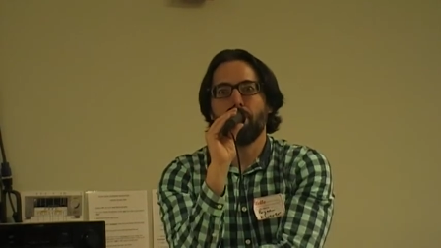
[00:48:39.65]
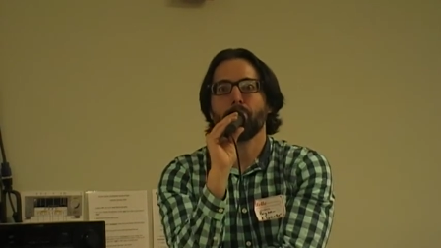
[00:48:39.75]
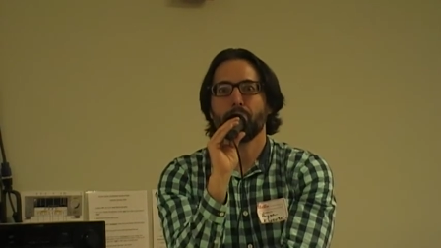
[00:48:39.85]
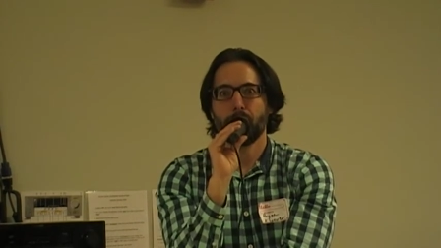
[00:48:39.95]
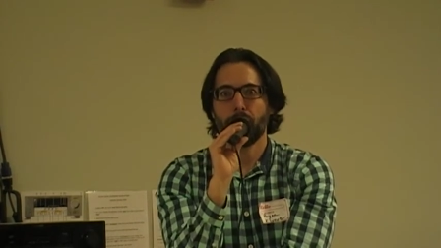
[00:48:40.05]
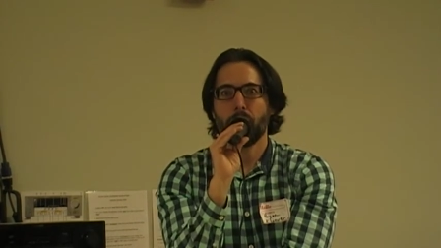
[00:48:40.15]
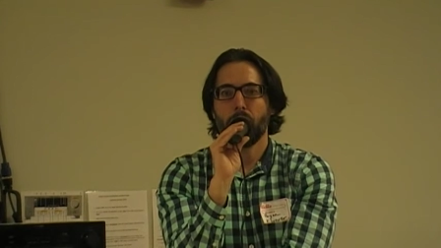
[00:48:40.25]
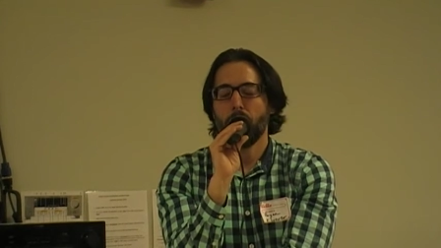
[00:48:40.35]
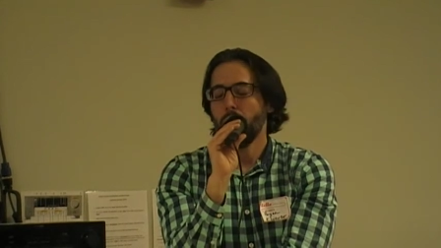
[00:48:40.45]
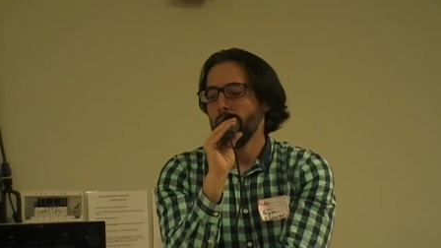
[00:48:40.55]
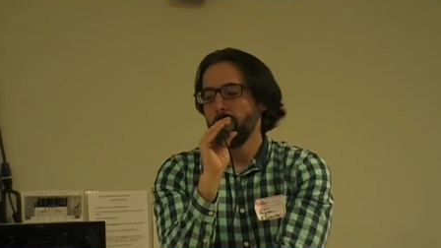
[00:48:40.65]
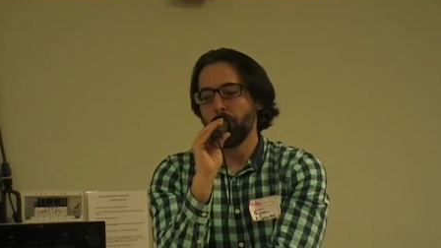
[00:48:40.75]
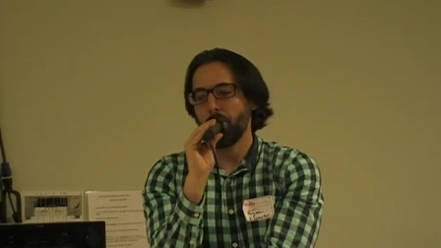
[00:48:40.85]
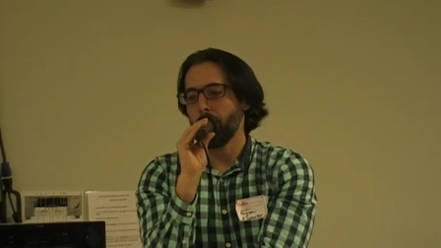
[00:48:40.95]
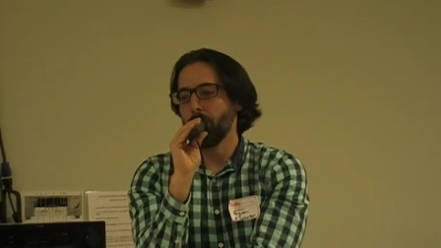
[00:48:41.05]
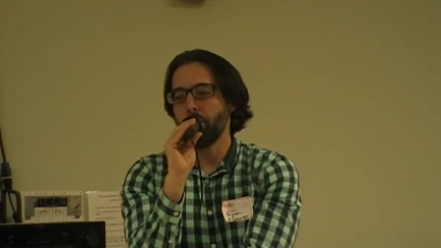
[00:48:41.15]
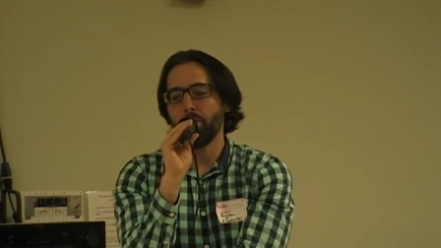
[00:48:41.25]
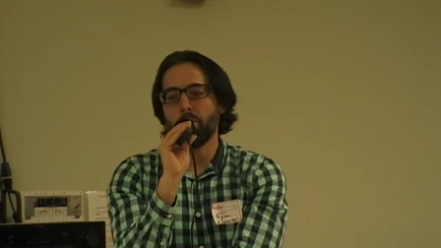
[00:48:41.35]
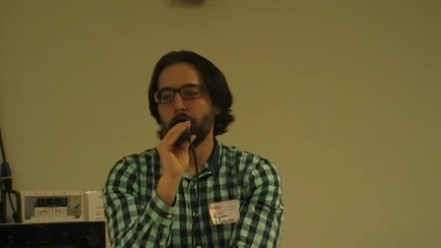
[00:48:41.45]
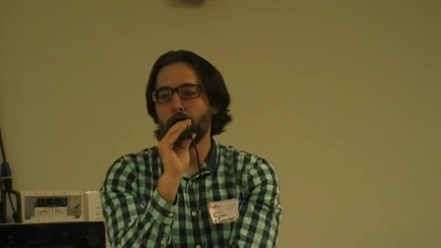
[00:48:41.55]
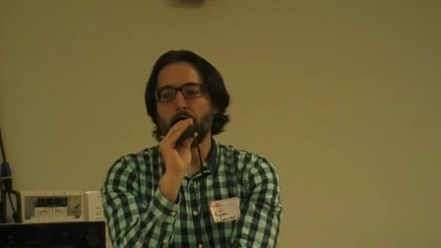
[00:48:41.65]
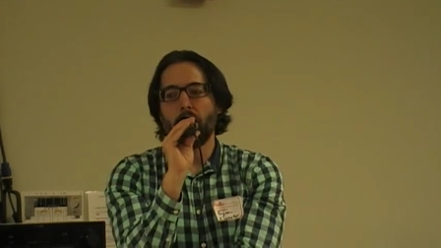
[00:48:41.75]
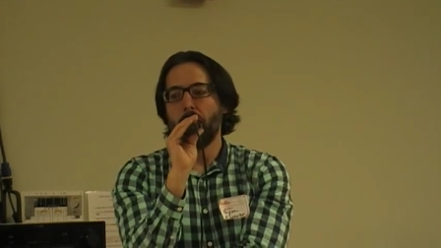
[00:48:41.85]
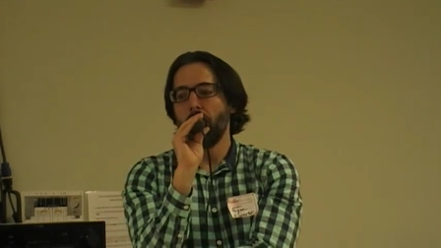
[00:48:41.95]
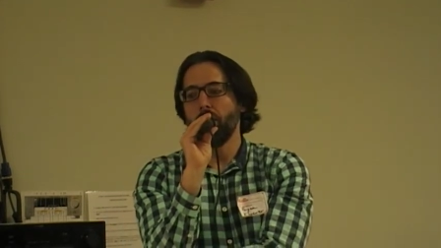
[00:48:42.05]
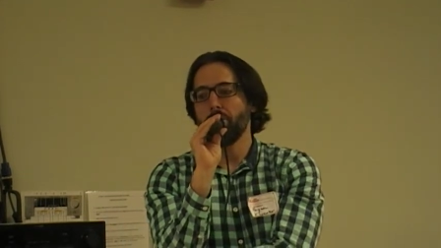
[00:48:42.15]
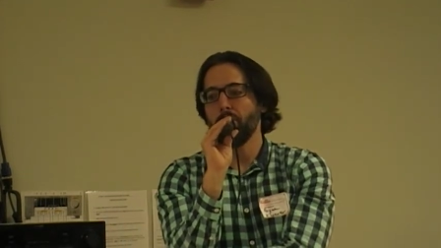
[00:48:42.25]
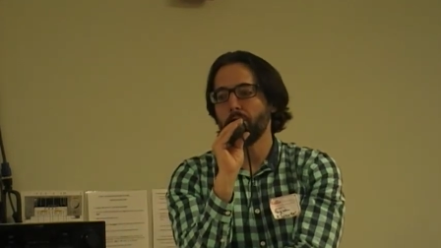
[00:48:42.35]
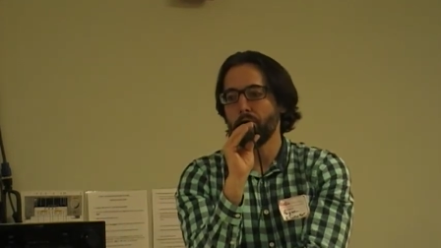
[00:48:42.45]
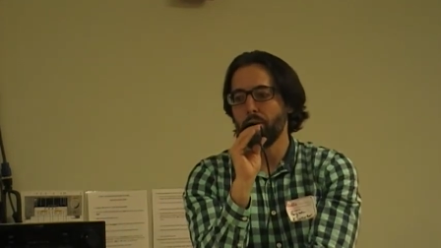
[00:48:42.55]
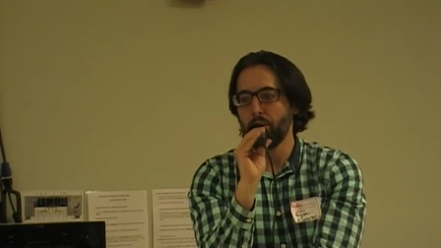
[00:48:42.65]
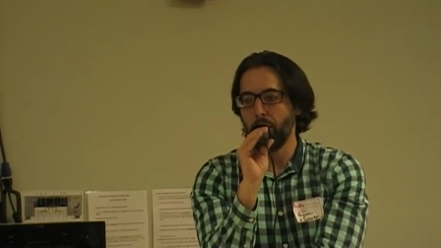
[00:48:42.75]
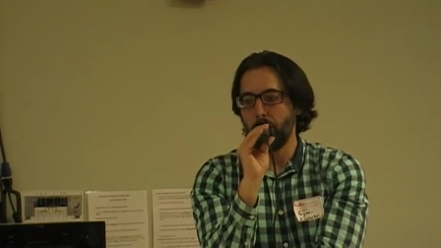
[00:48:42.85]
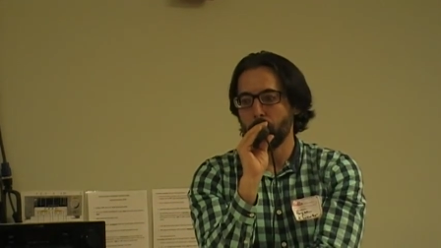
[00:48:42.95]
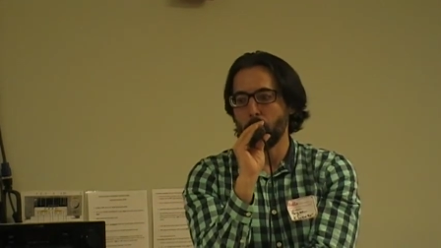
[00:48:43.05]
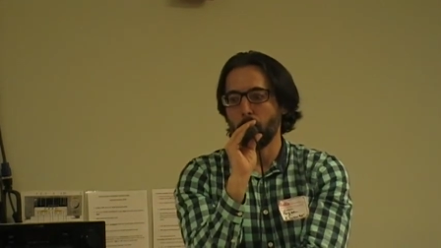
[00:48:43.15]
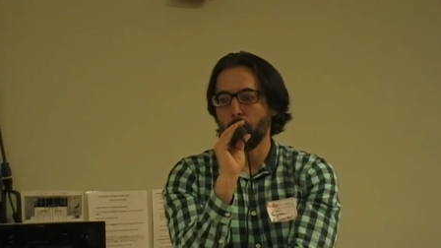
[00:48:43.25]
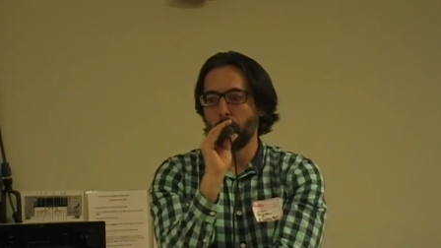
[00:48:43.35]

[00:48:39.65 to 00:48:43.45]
just shooting. I, I think that yeah. So,